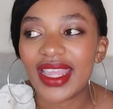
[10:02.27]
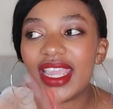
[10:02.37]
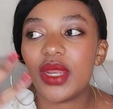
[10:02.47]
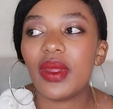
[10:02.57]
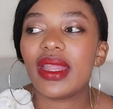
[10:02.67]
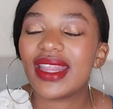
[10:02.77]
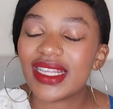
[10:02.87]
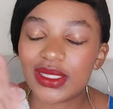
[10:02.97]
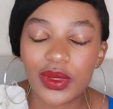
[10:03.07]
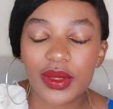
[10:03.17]
Anyway,
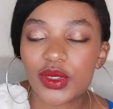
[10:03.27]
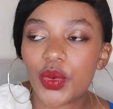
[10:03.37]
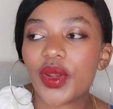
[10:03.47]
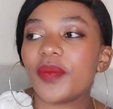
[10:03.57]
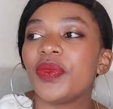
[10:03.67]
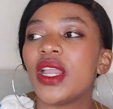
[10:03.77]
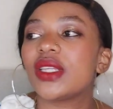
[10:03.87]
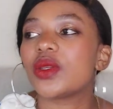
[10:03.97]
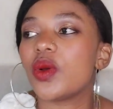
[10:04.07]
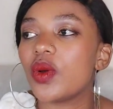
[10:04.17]
that's not the story.
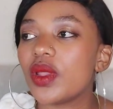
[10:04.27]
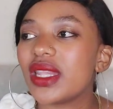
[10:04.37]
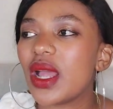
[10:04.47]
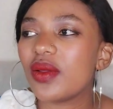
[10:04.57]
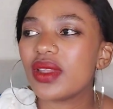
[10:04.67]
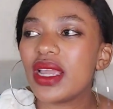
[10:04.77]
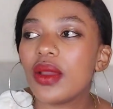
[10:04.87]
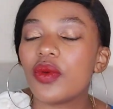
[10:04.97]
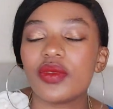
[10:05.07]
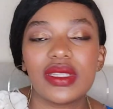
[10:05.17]
So now,
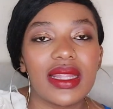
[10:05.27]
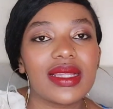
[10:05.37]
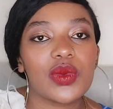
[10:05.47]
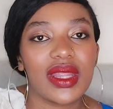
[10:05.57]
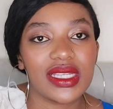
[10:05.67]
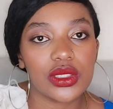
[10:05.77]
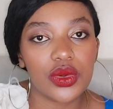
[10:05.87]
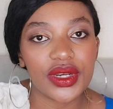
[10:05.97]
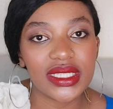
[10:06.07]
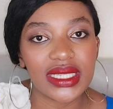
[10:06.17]
now that's when the
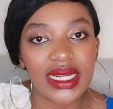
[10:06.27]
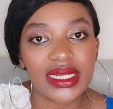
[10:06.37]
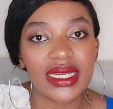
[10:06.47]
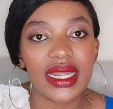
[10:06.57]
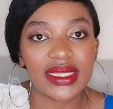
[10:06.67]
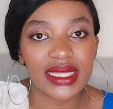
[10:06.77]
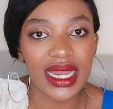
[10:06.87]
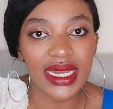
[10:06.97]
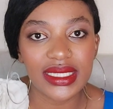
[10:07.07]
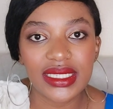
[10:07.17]
story started
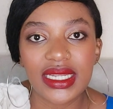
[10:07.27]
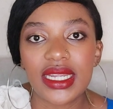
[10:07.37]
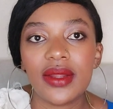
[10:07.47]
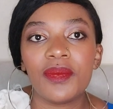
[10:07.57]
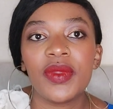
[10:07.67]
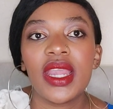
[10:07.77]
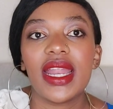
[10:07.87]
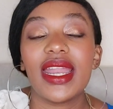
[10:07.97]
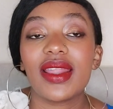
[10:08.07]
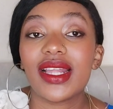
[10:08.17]
escalating.
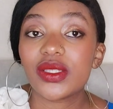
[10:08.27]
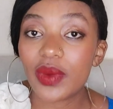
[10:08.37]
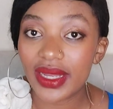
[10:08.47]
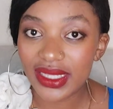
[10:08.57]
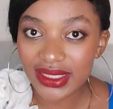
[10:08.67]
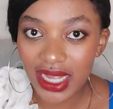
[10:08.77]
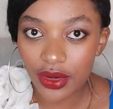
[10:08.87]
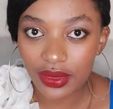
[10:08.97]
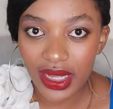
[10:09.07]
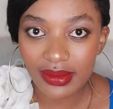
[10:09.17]
Now that's when the
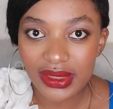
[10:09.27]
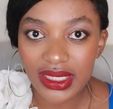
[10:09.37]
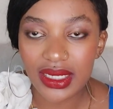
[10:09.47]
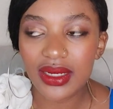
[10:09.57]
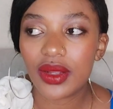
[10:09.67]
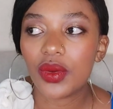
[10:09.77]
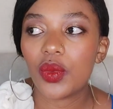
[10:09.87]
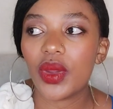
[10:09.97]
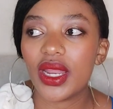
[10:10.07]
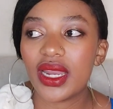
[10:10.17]
scandal comes in,
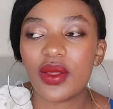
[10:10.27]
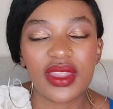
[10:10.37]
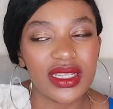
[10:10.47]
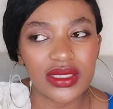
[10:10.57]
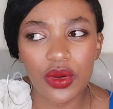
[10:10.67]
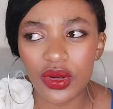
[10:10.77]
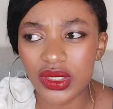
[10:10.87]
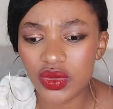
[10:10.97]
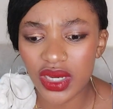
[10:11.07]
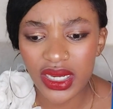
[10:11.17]
where now things
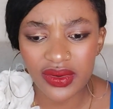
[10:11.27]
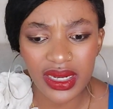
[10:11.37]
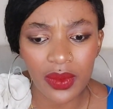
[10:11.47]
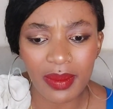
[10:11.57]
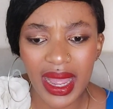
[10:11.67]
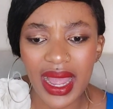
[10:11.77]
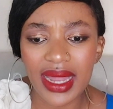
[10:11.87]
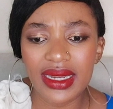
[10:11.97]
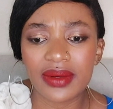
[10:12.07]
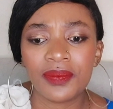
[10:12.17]
got really, really
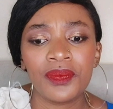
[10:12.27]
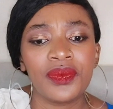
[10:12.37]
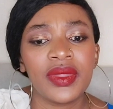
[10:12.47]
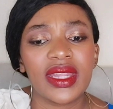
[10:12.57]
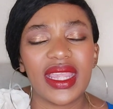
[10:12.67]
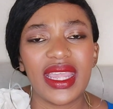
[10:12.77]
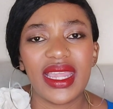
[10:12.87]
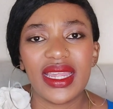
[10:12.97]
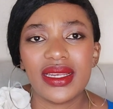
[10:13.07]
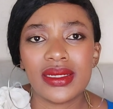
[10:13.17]
bad,
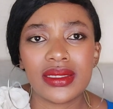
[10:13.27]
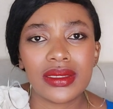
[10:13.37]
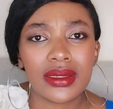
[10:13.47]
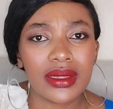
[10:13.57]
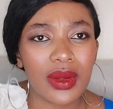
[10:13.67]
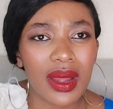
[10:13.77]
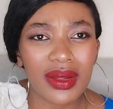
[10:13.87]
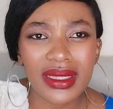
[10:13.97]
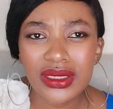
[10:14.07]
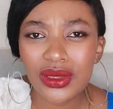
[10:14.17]
and there were
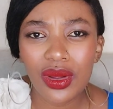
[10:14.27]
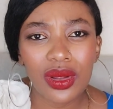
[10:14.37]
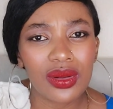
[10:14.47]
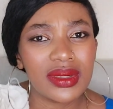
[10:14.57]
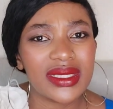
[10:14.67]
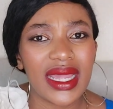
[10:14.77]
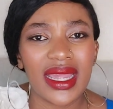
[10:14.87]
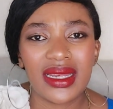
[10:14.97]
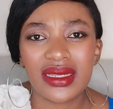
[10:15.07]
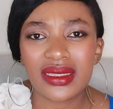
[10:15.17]
insults
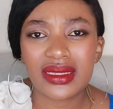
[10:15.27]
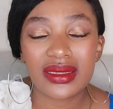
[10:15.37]
and